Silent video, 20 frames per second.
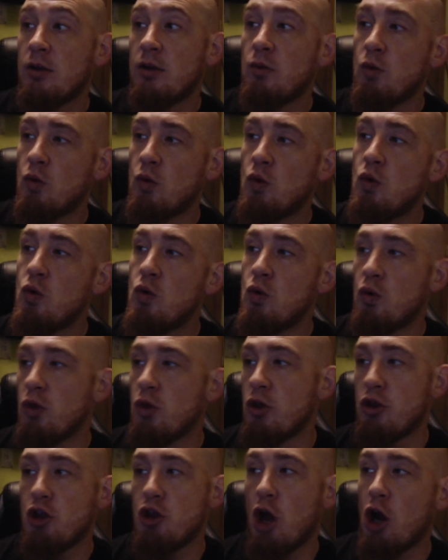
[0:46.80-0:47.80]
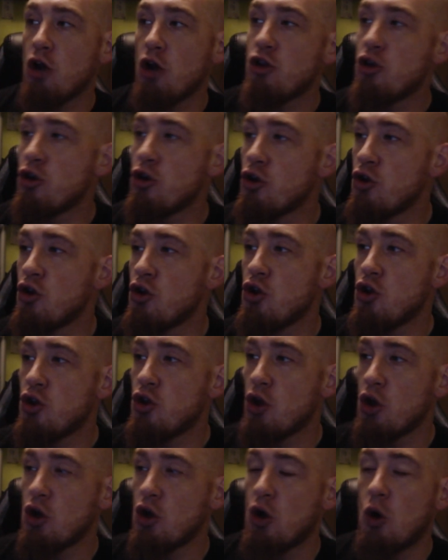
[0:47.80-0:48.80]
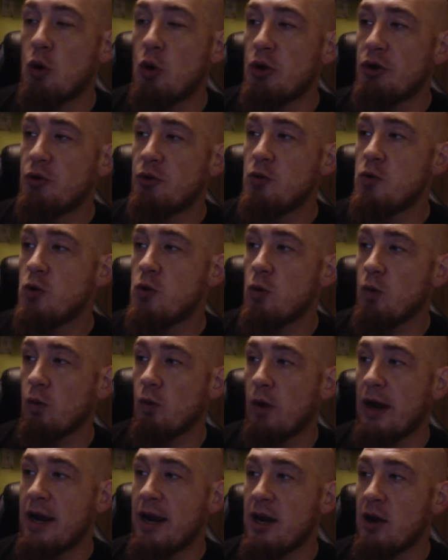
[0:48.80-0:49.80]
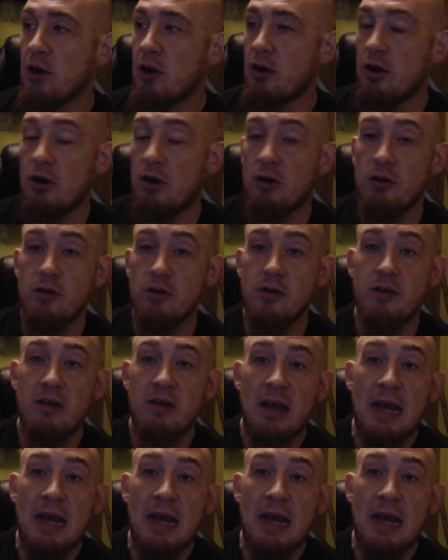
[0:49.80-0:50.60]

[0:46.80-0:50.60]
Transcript: Ooh, the Chargers going to the Raiders.